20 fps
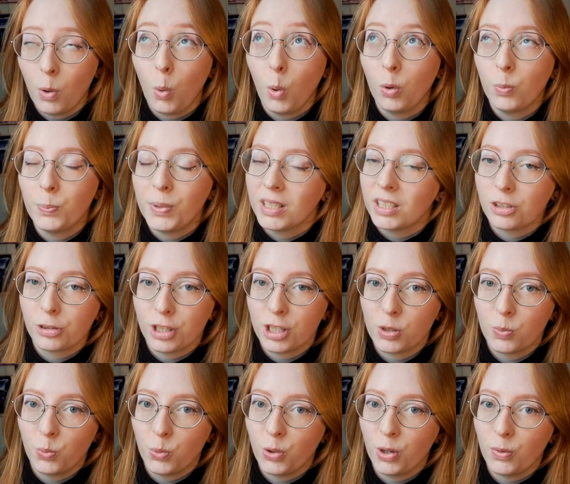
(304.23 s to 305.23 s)
a whole
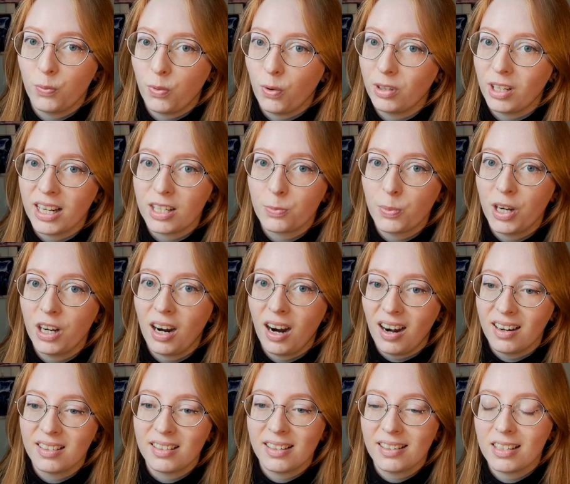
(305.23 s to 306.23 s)
Pinterest board for Nightmare
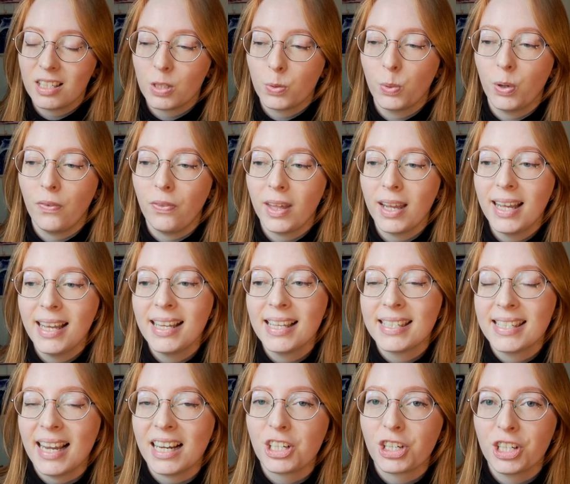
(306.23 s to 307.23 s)
Hunters with
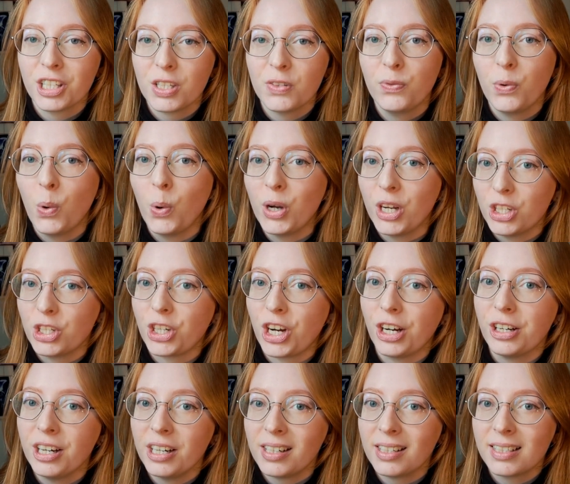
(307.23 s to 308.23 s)
sections for each
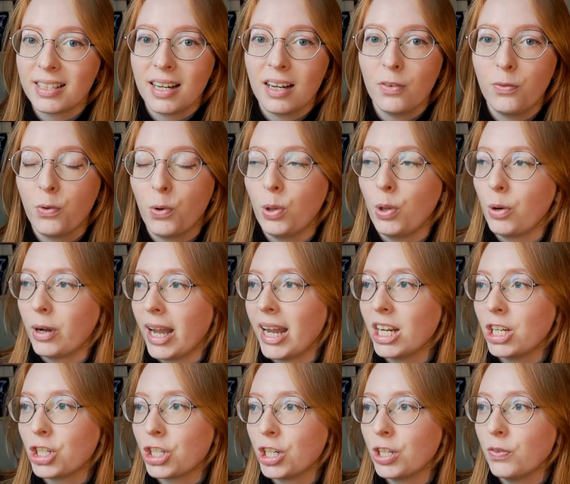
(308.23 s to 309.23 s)
character, for
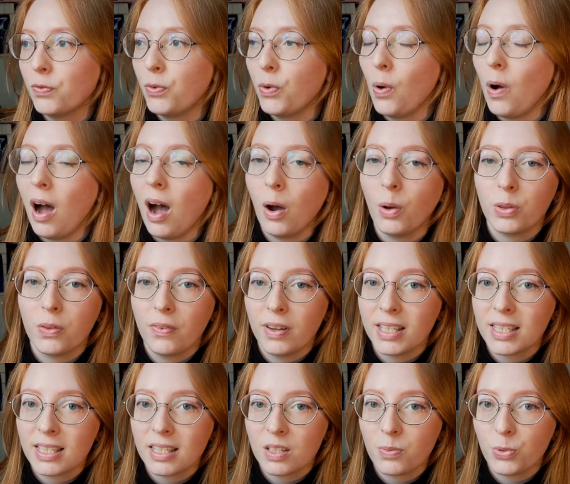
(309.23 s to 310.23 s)
location, for
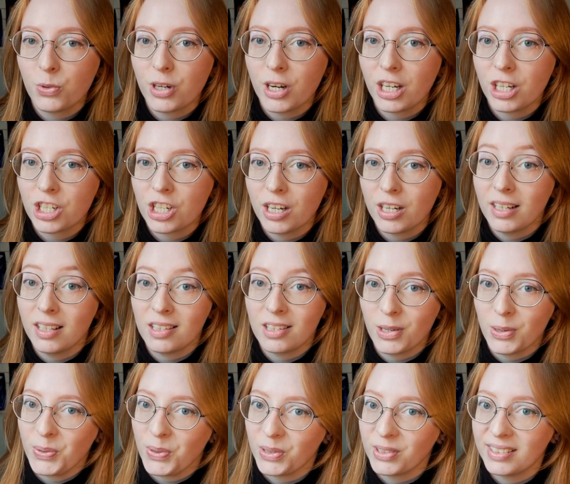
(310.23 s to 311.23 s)
outfits, inspiration, and
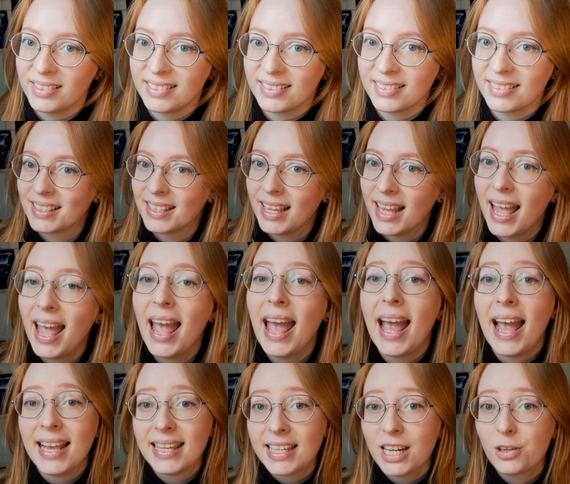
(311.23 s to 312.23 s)
so on.
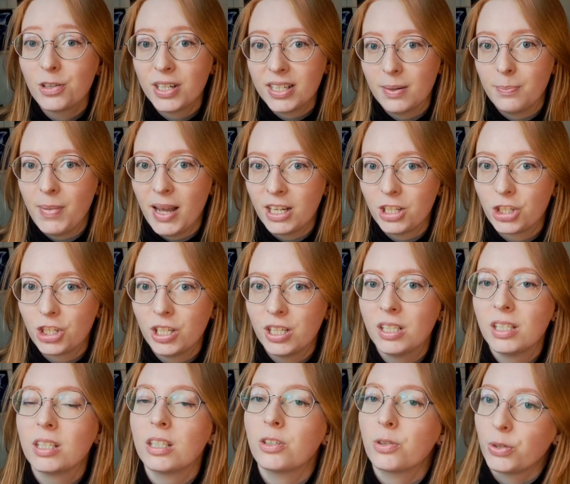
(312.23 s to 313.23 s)
As I already
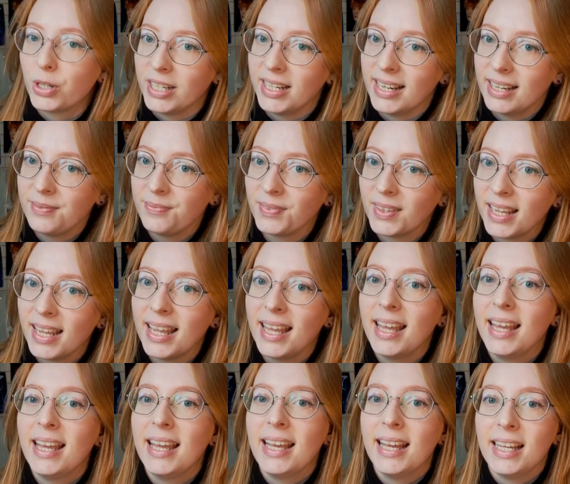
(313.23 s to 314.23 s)
mentioned, Rina
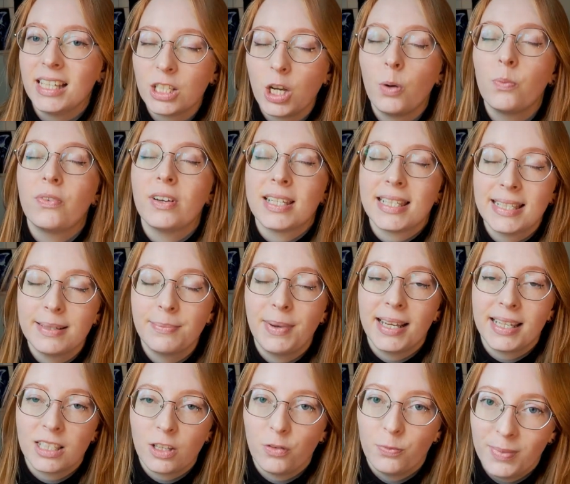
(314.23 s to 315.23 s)
is obviously
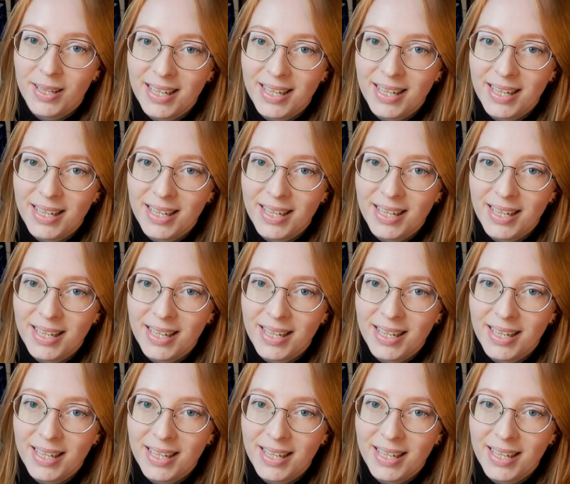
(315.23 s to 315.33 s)
based off